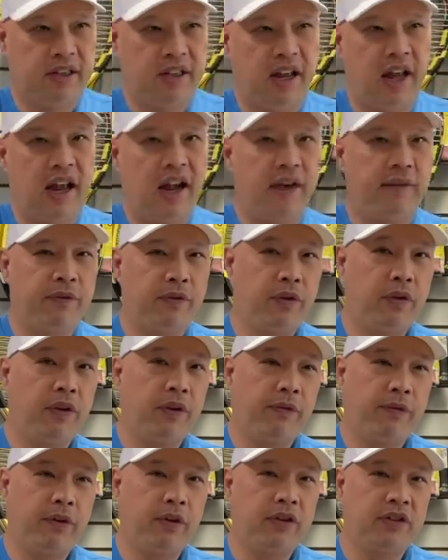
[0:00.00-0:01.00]
After
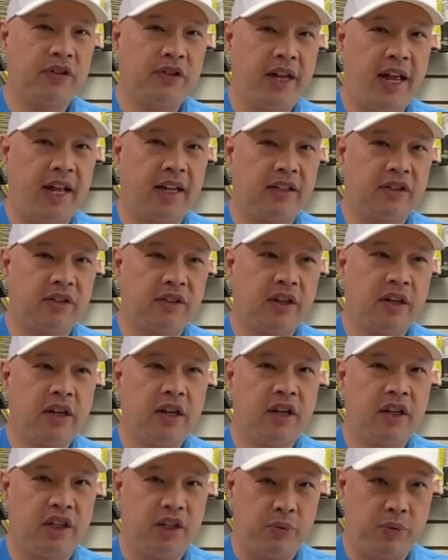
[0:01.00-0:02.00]
the first set,
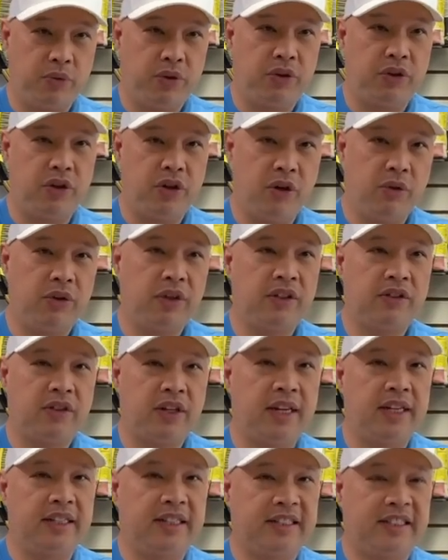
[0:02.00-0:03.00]
you will notice
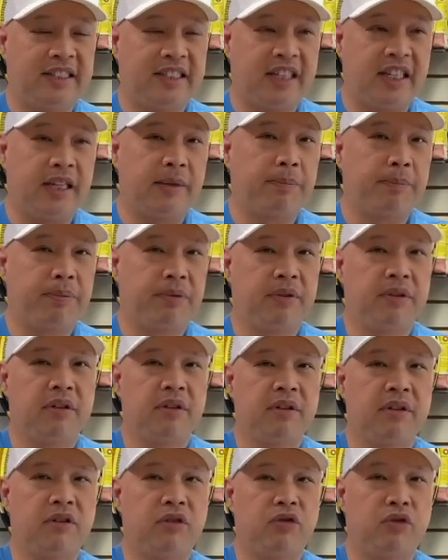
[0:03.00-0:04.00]
a steep
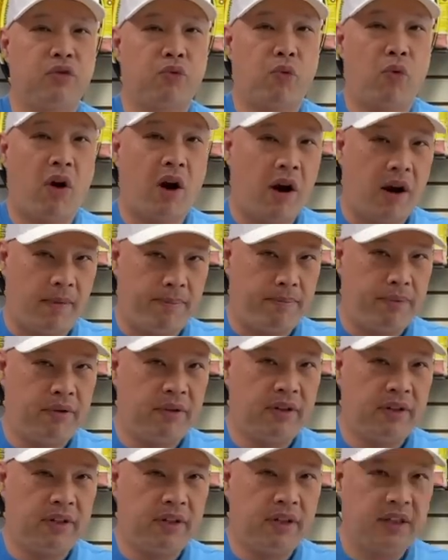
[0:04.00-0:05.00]
drop
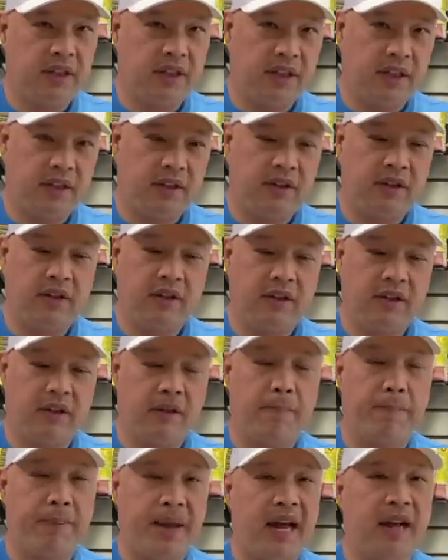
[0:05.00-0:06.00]
in
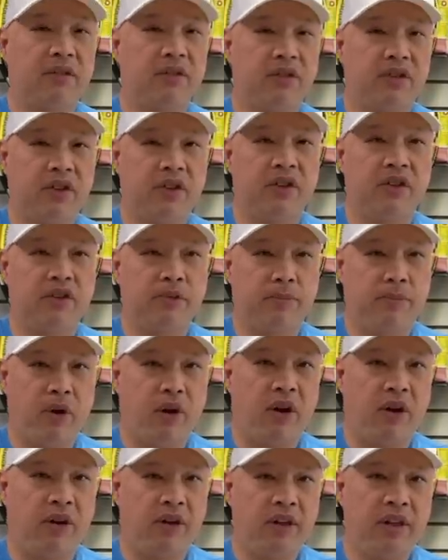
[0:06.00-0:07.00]
the bounce of this
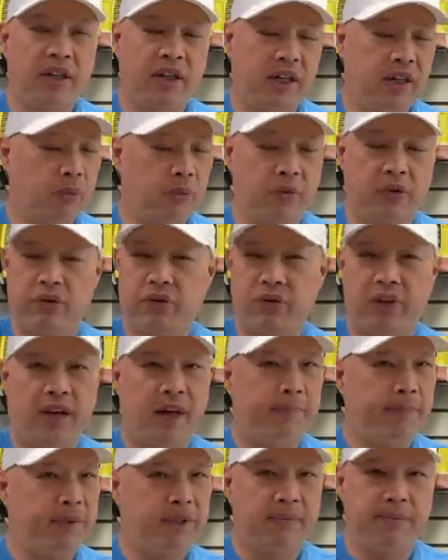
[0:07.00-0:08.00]
ball. It will
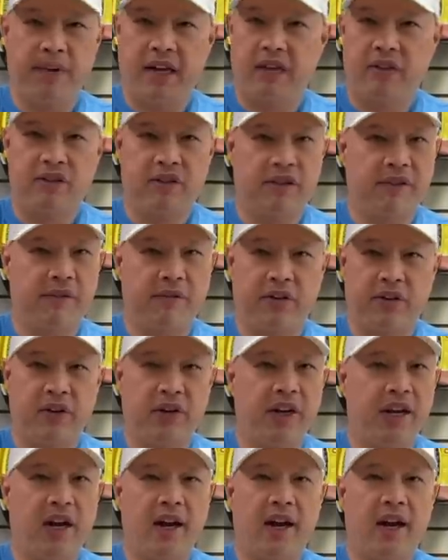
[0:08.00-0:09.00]
not be bouncing
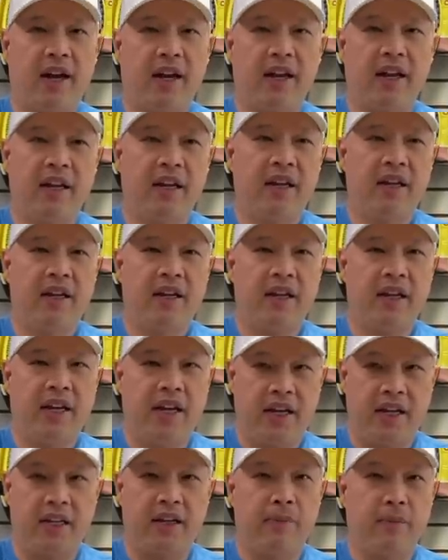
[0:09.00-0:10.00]
very high
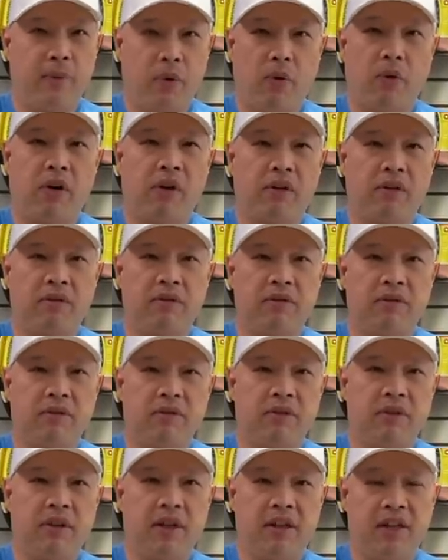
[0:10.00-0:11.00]
anymore.
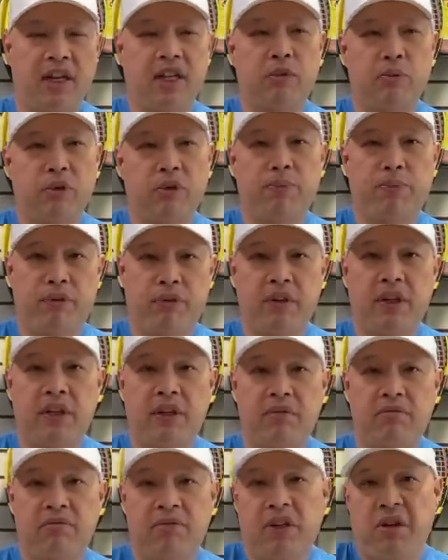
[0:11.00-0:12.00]
And that's what
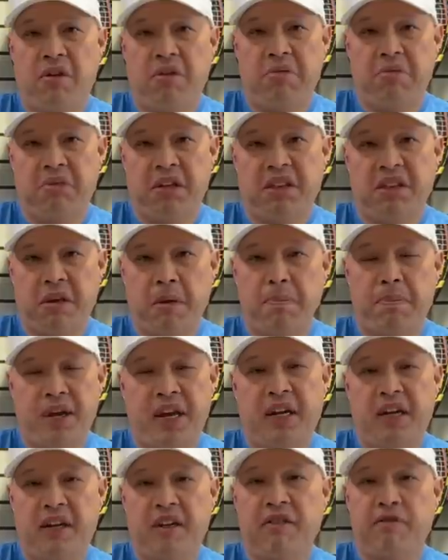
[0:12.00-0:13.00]
pretty, you know, that's
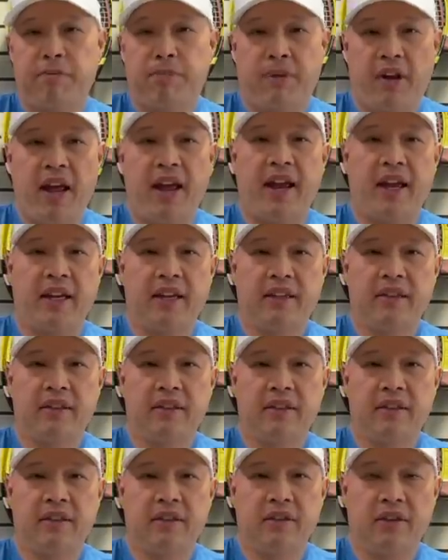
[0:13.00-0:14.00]
competitive play.
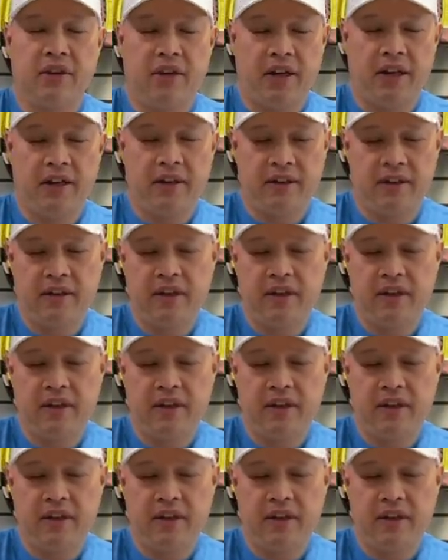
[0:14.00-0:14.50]
Okay.